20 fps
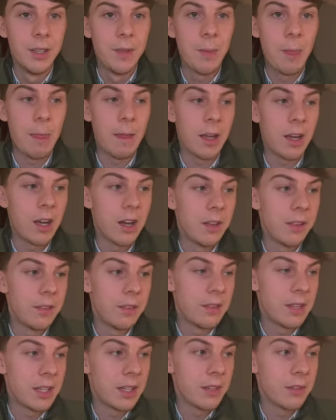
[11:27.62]
I can't
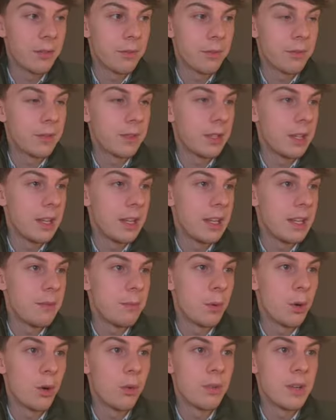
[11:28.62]
think of any
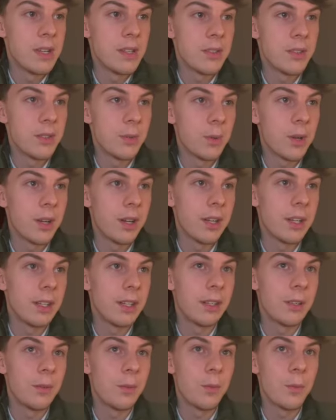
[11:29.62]
more reasons
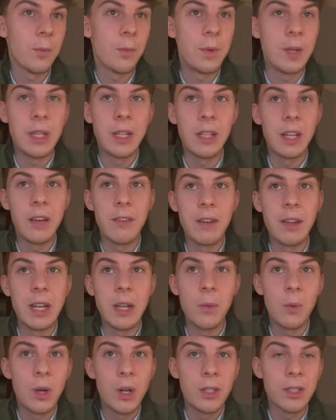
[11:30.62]
why we can have any
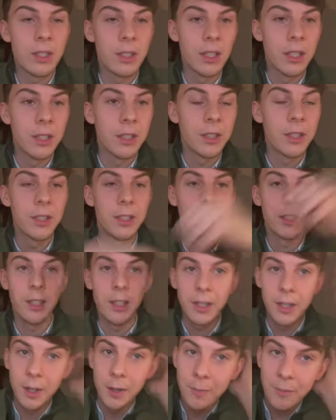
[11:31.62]
worse luck.
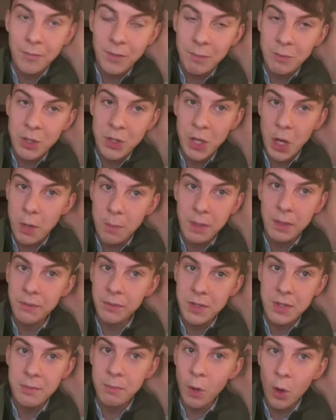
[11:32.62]
Just hoping
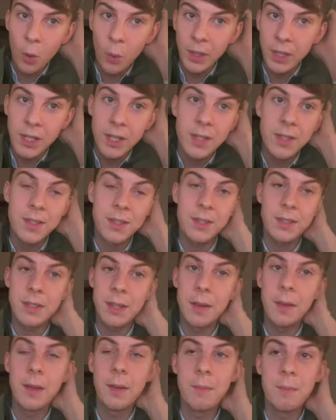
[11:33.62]
for some more winners,
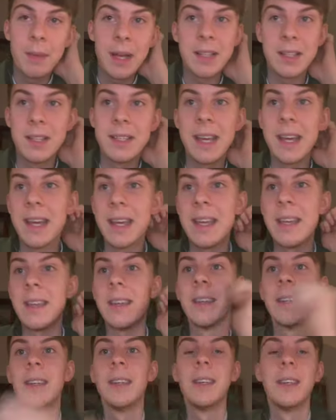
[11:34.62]
better
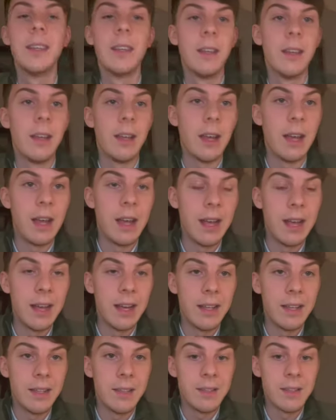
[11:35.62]
day,
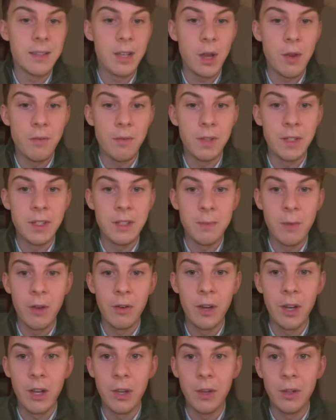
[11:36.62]
and hopefully
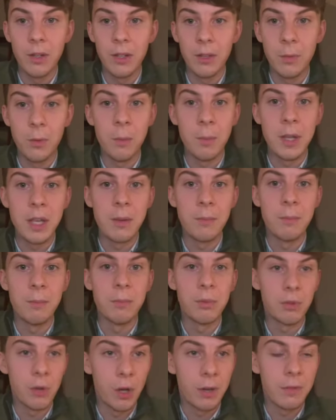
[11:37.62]
tomorrow we'll be in
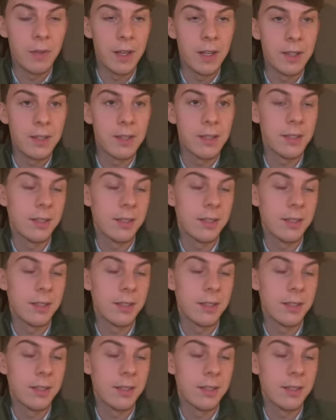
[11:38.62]
profit.